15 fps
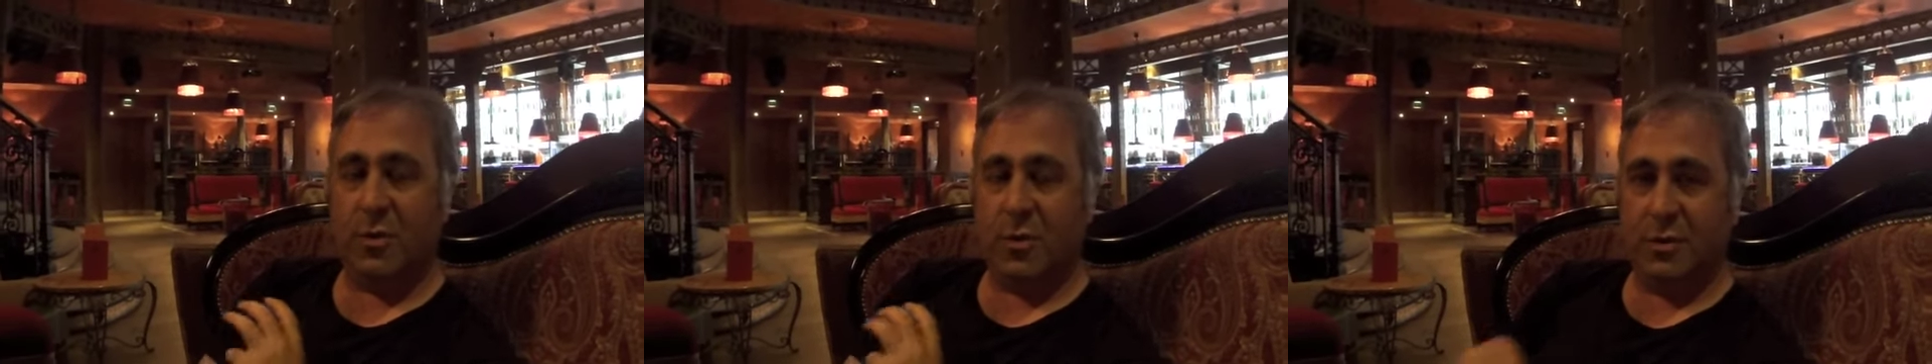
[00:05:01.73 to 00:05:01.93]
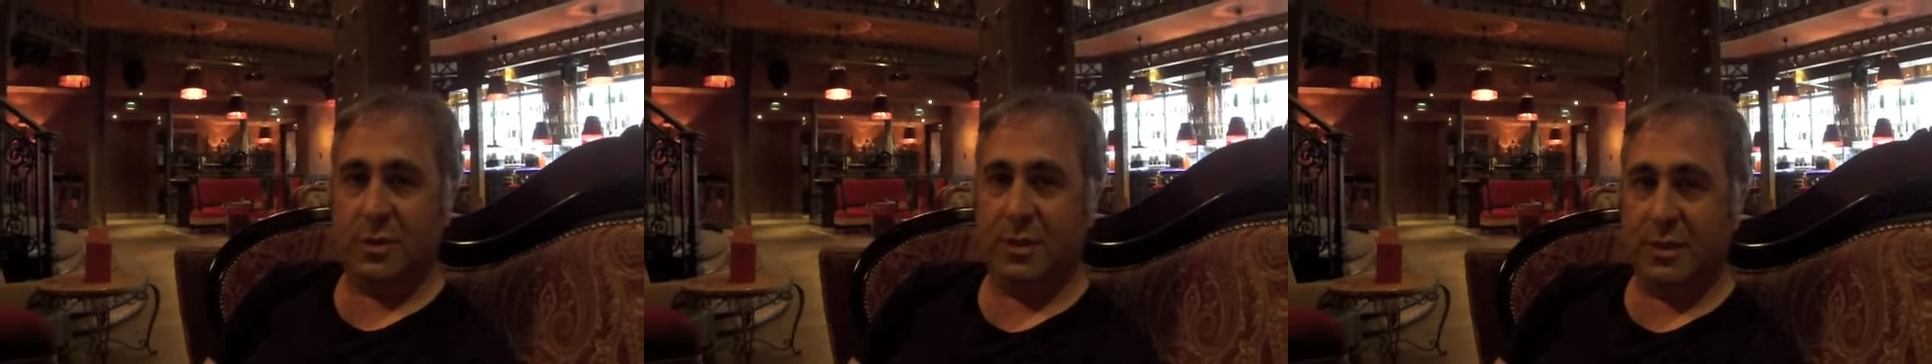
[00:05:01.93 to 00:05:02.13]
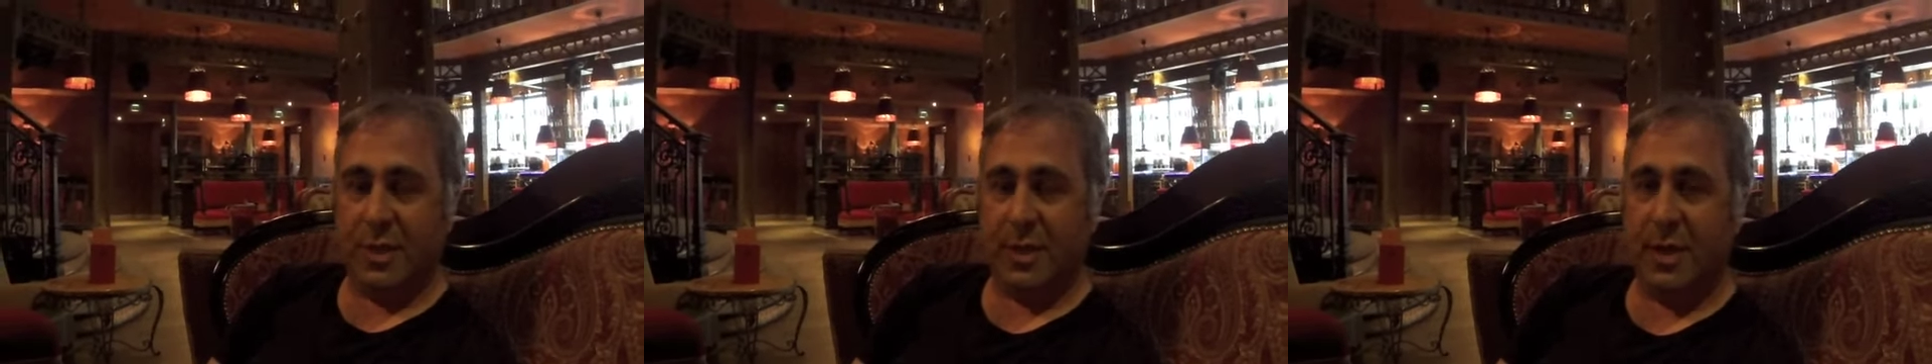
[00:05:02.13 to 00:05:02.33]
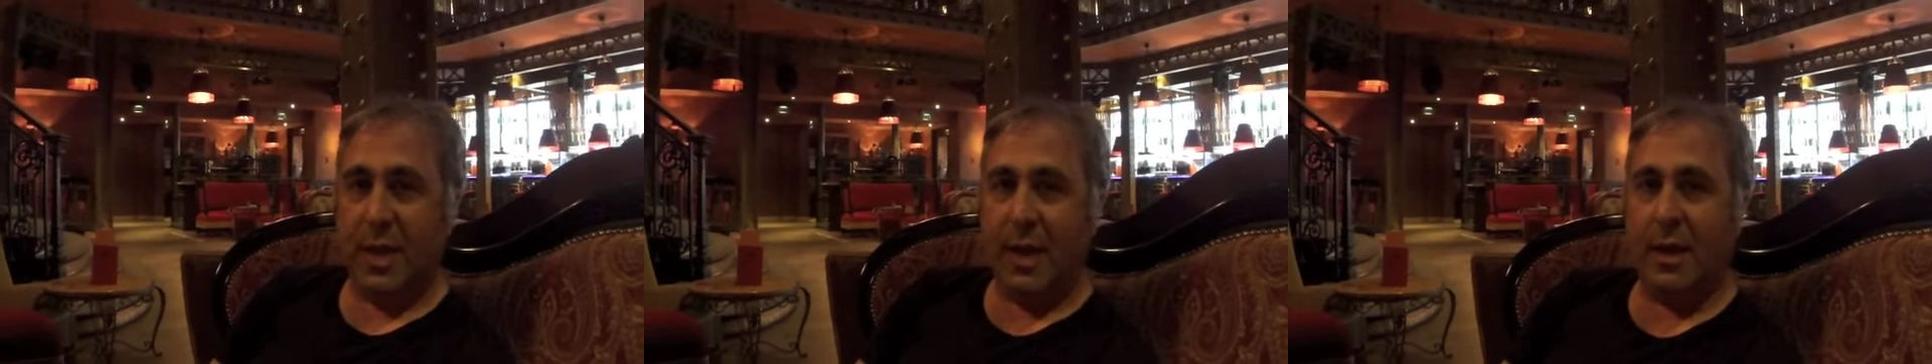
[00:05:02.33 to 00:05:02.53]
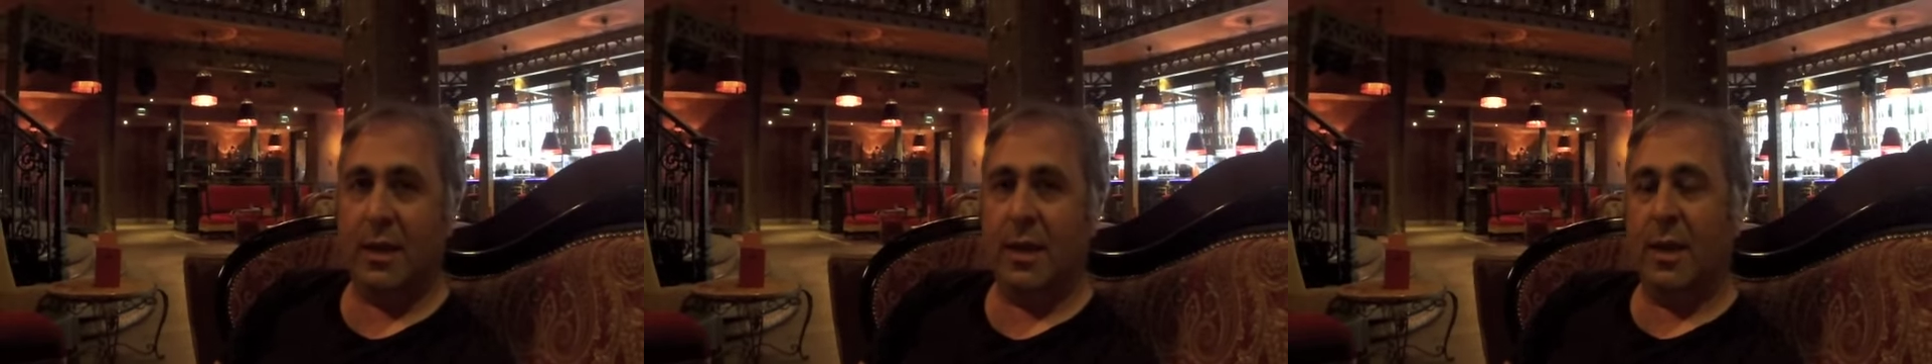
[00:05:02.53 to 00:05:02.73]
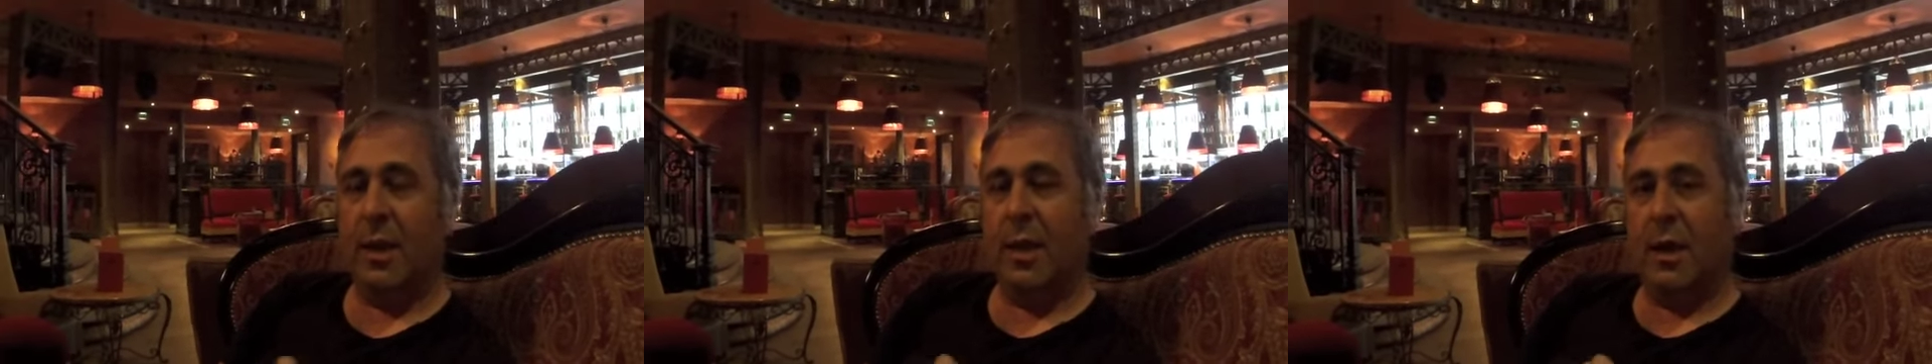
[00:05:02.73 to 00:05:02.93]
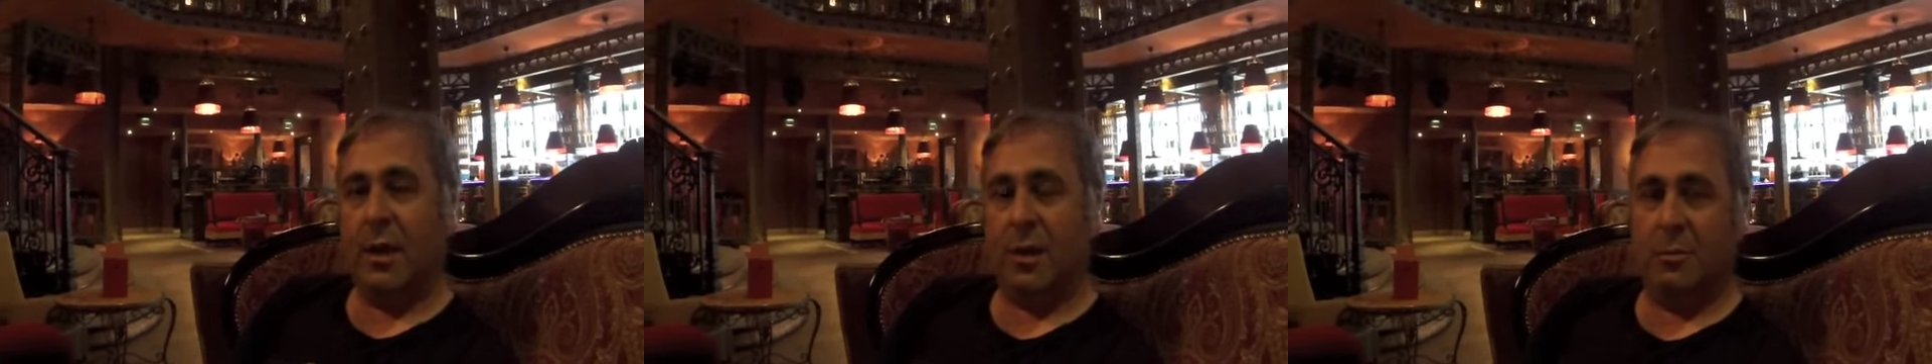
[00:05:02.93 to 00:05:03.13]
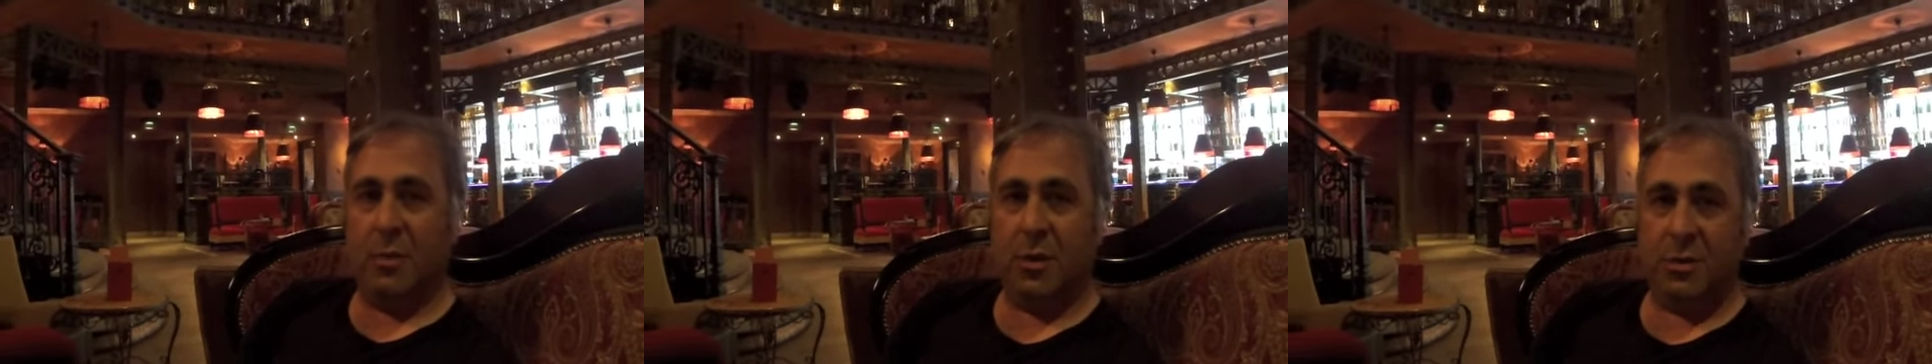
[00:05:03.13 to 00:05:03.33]
process again
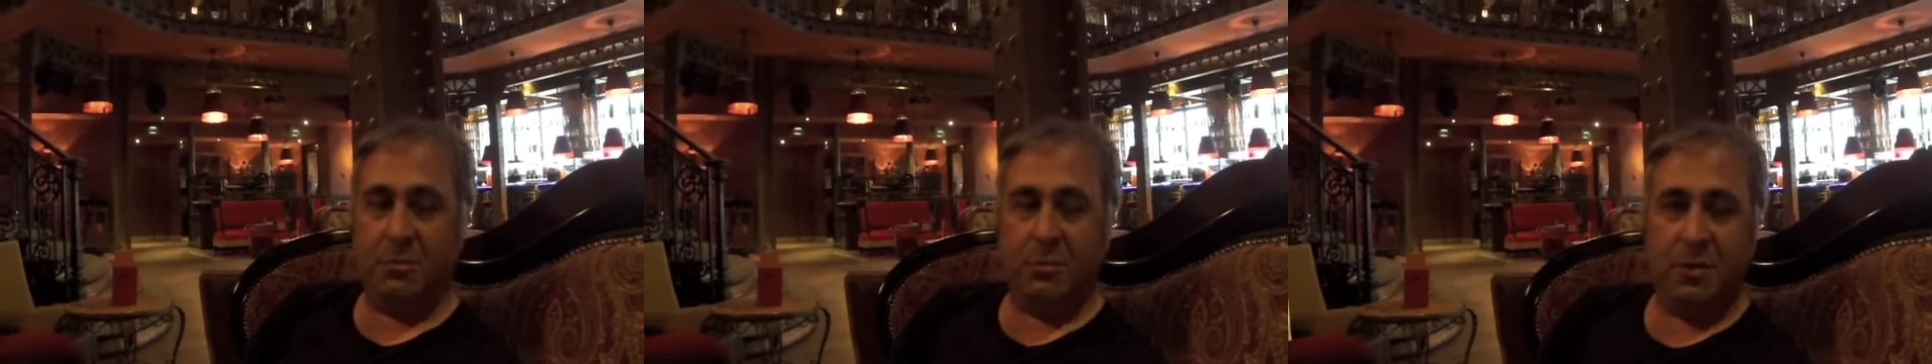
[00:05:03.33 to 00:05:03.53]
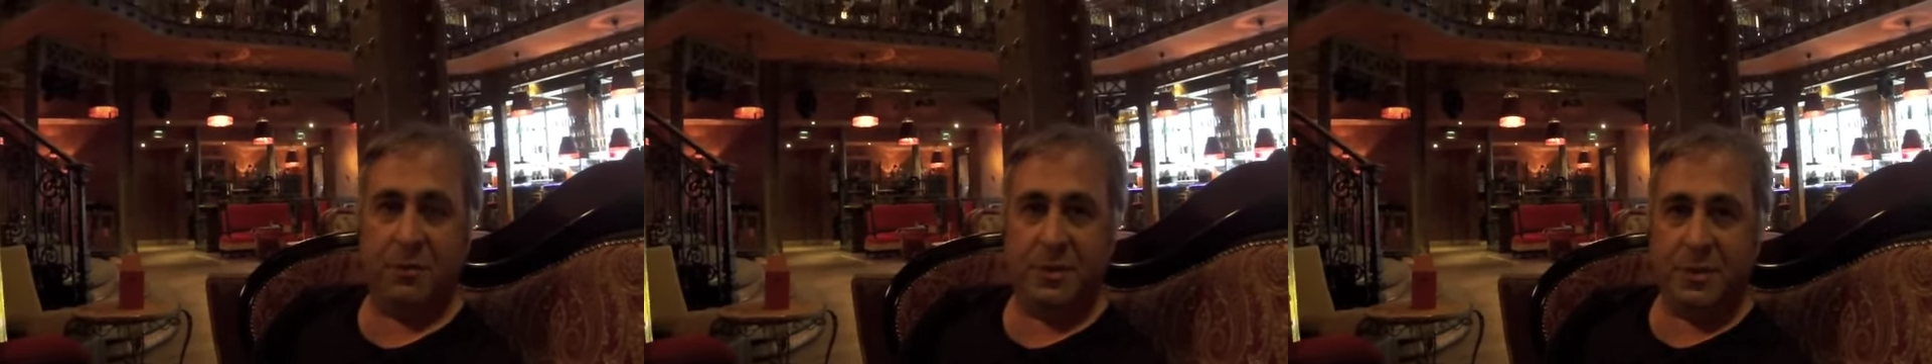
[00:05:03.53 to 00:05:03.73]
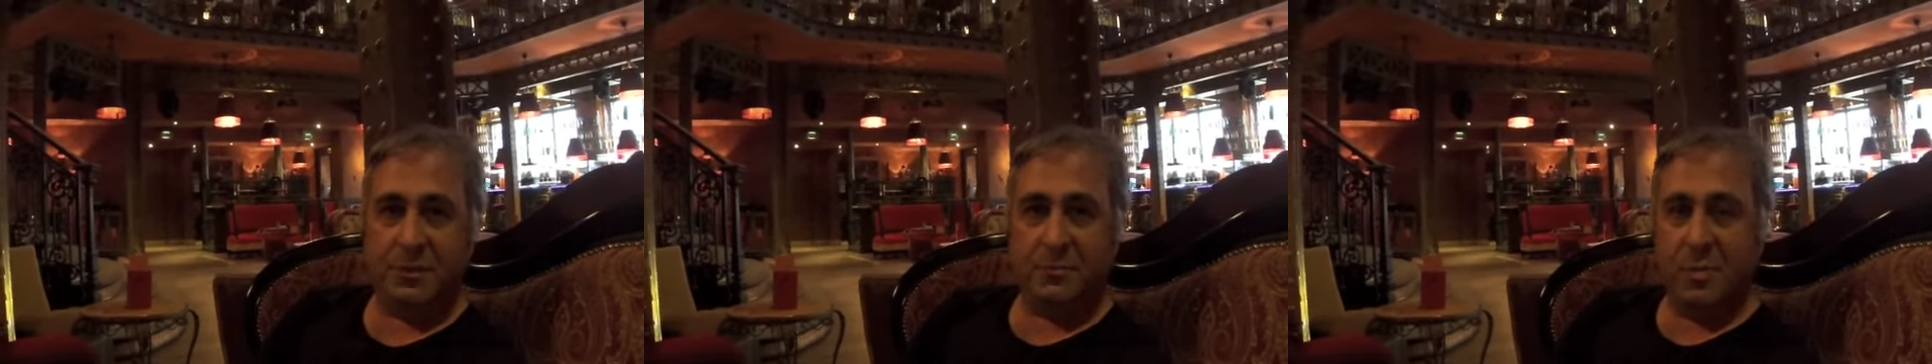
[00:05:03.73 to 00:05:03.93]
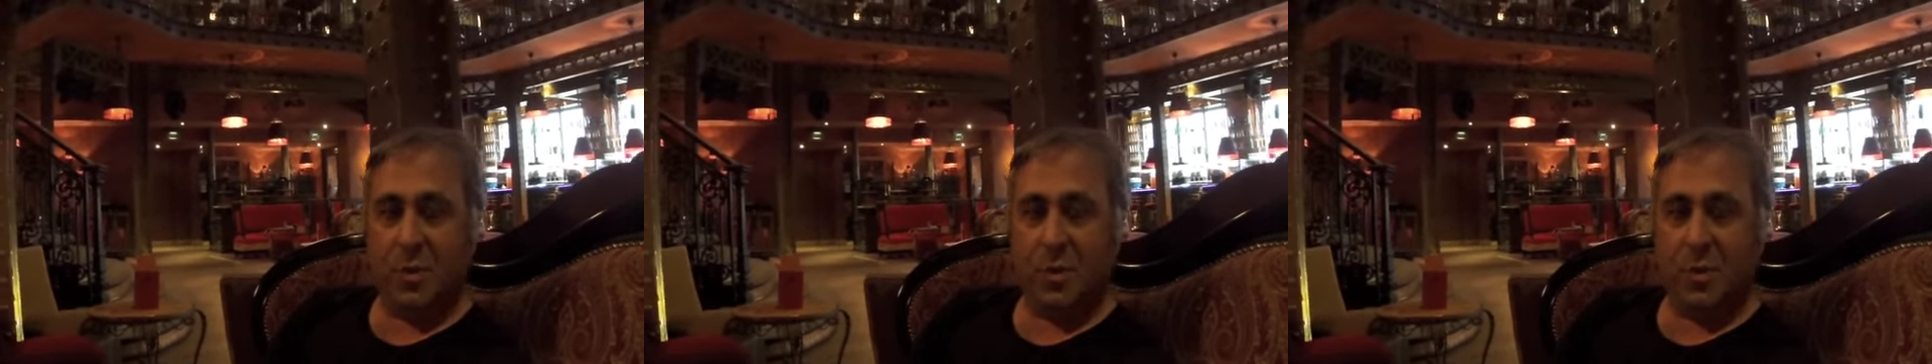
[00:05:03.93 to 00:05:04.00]
on the bottom of this